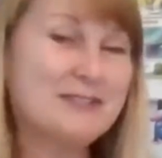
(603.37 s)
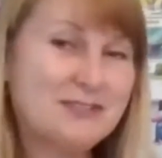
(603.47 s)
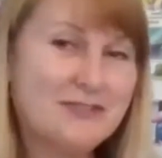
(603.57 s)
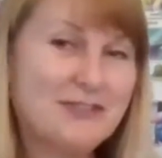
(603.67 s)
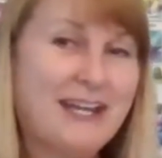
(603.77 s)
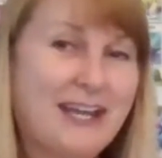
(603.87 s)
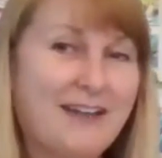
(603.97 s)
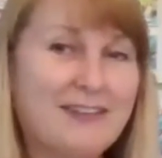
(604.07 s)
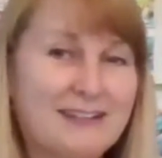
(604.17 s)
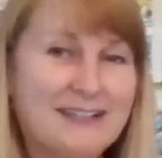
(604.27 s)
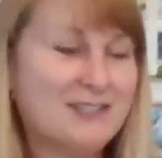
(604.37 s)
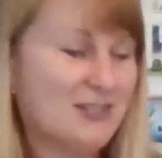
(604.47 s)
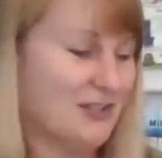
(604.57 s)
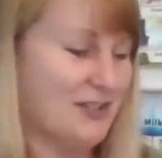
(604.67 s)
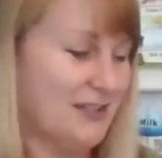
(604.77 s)
but just trying having less
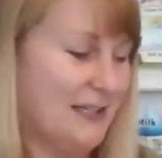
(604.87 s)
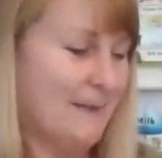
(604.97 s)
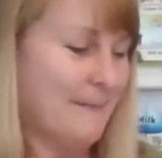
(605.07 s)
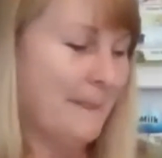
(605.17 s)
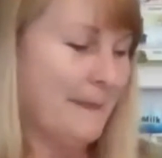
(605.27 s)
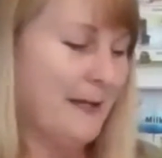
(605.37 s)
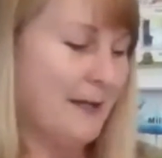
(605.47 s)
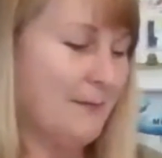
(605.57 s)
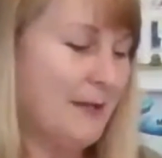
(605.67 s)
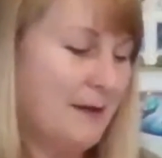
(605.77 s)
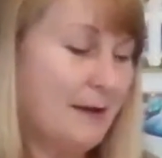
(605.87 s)
sugar um,